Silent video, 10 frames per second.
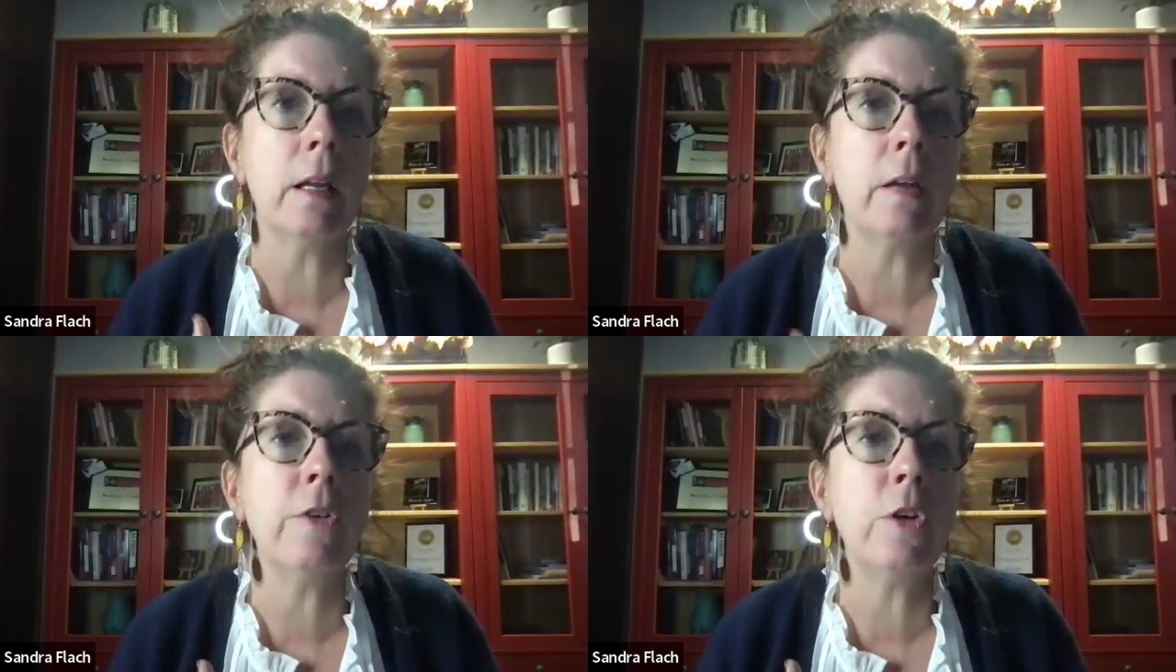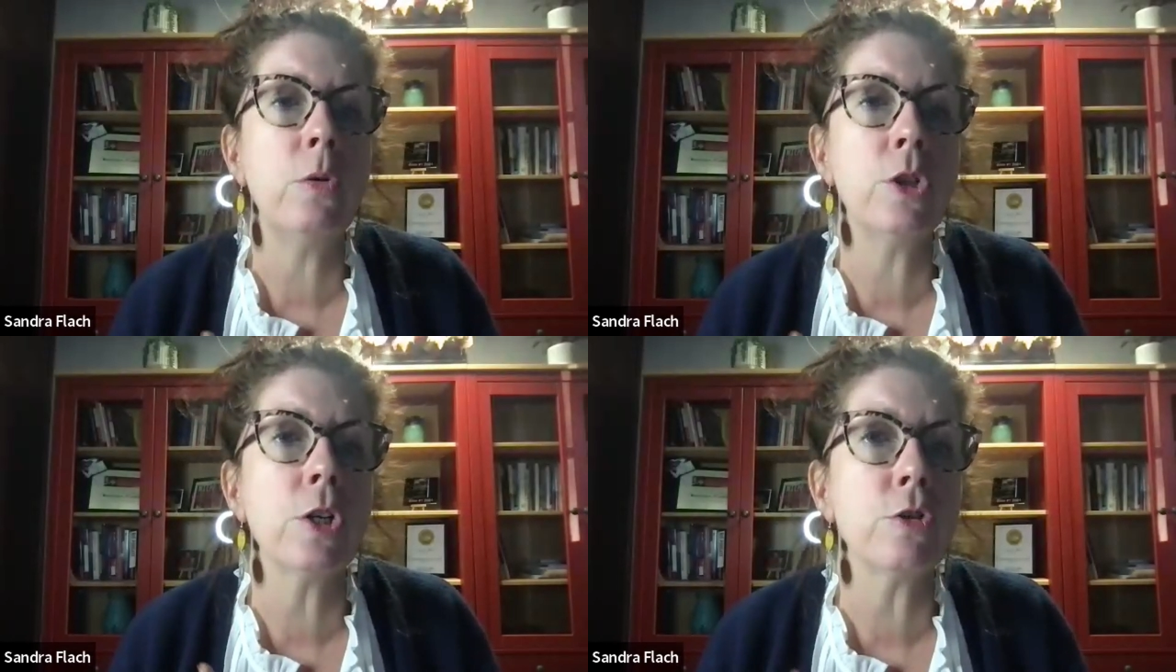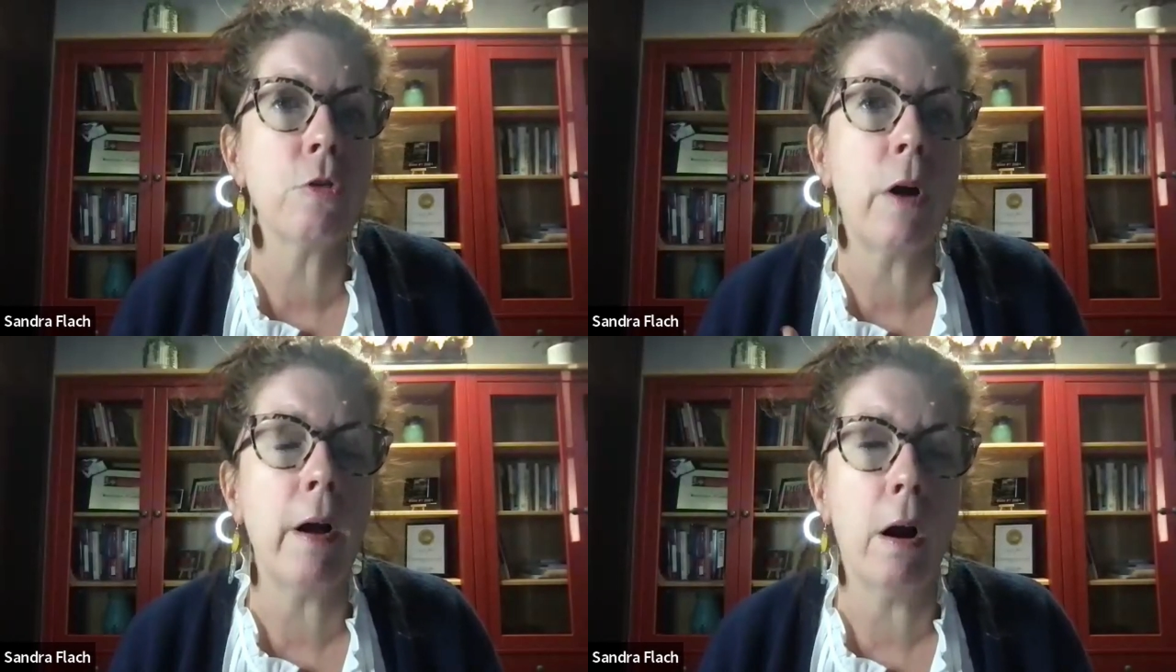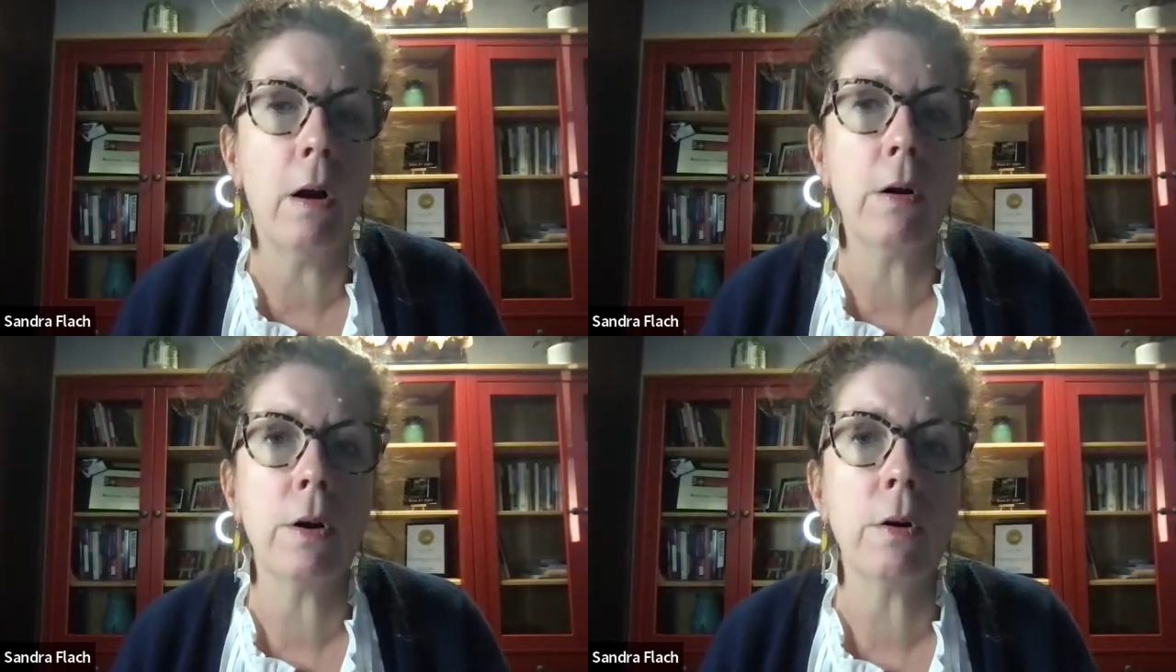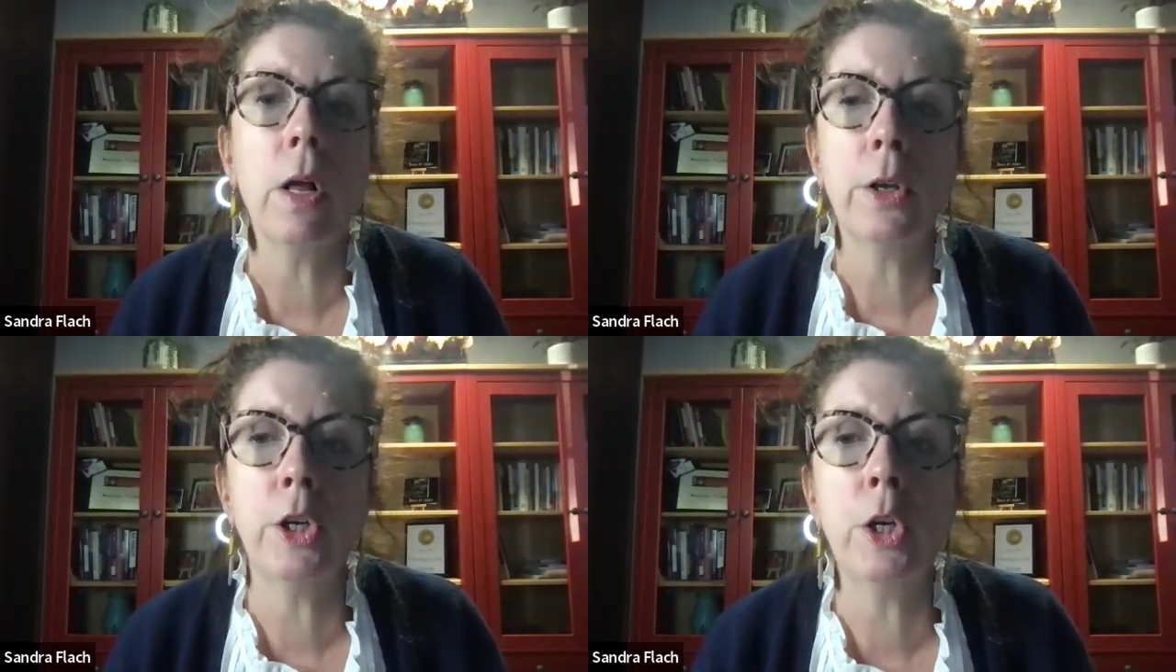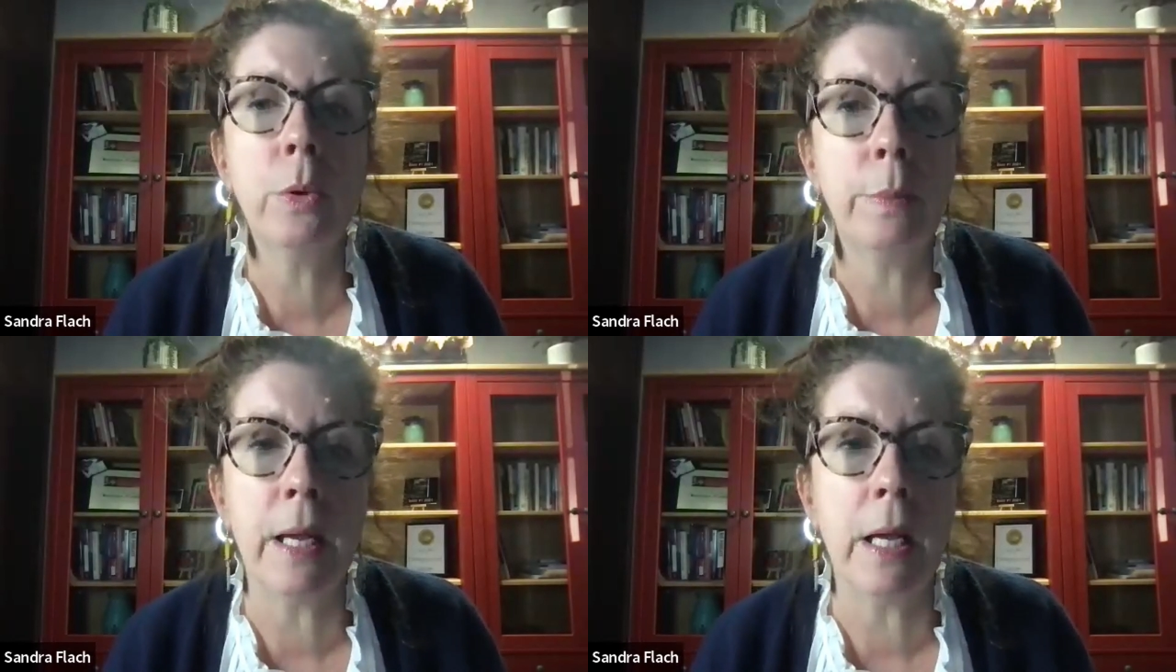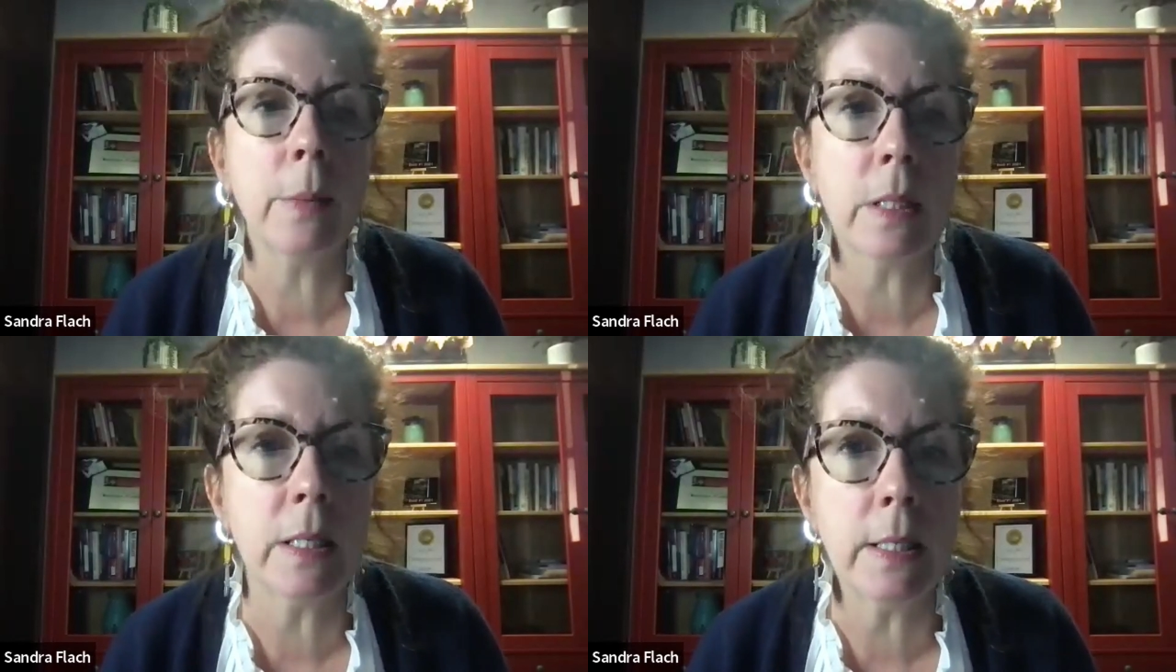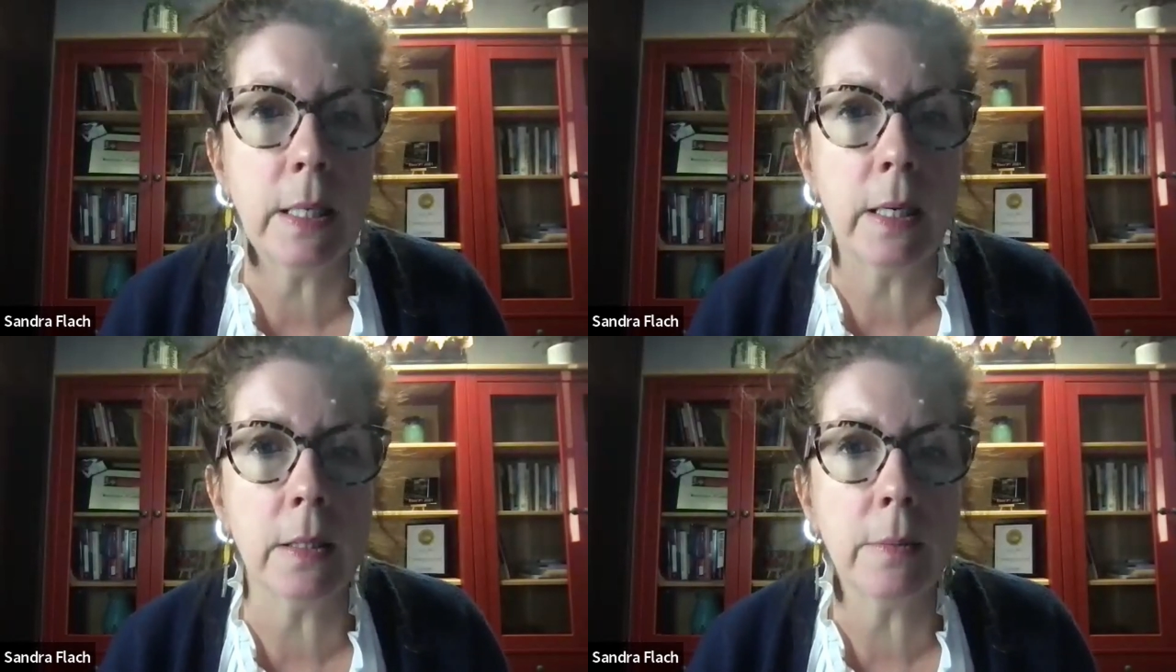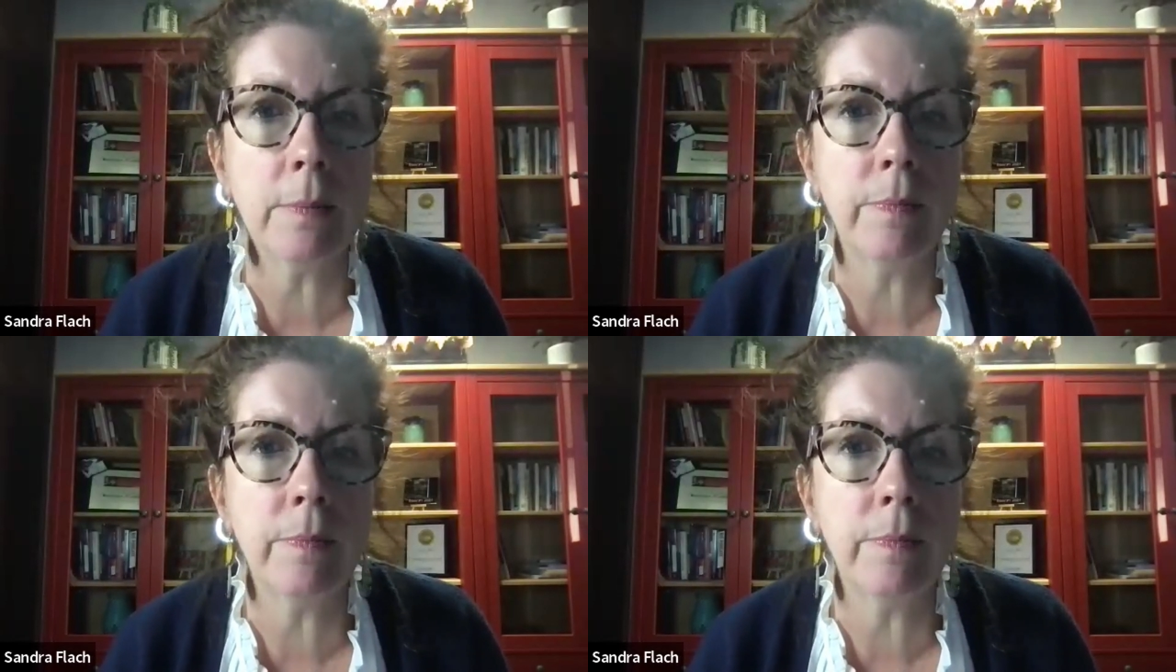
if you just try harder, you would be able to see it?